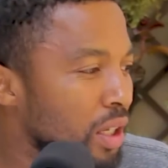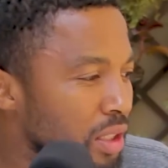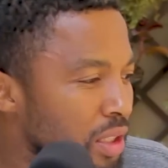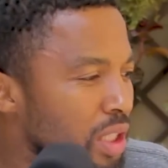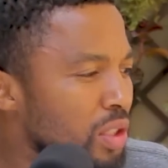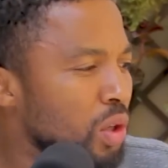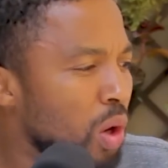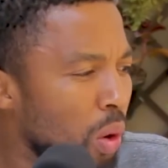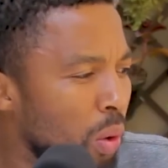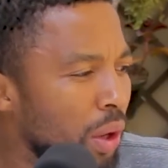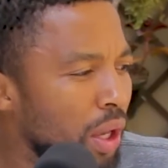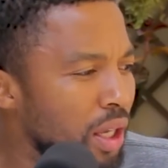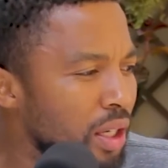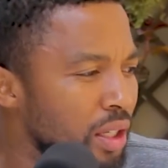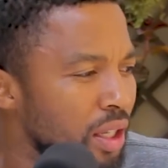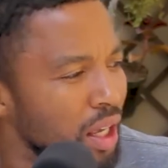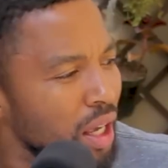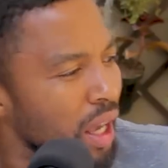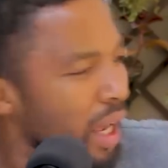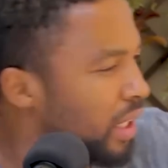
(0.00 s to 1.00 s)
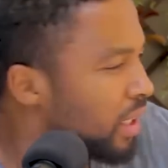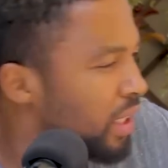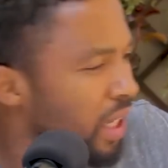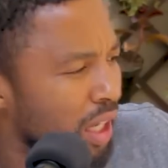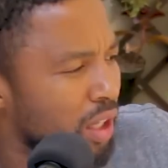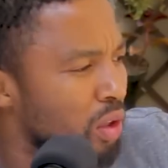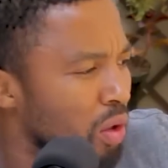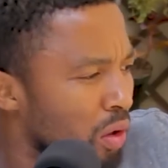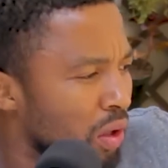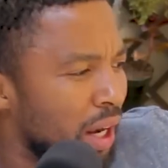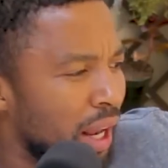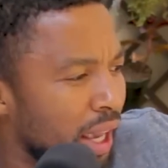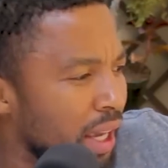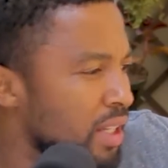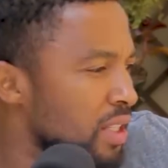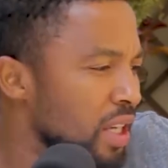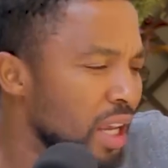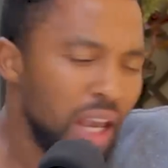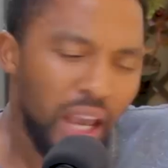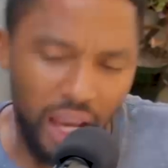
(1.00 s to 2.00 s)
Just go in and kick your
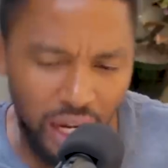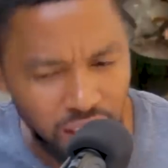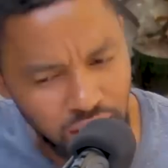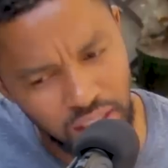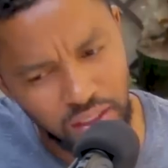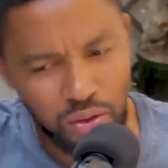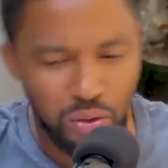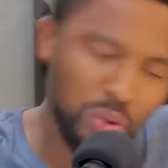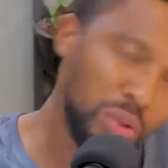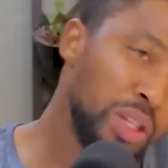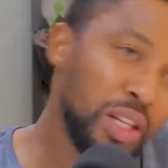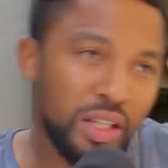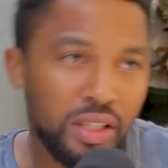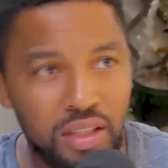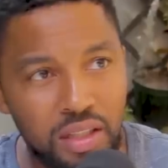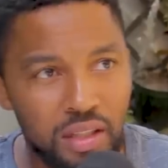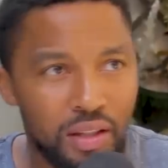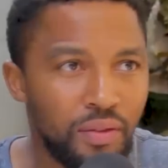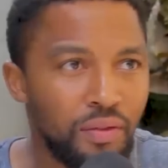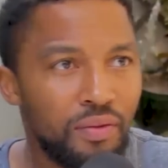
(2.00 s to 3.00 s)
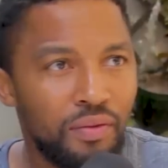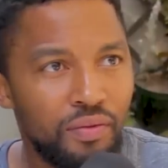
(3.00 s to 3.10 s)
legs and just do this.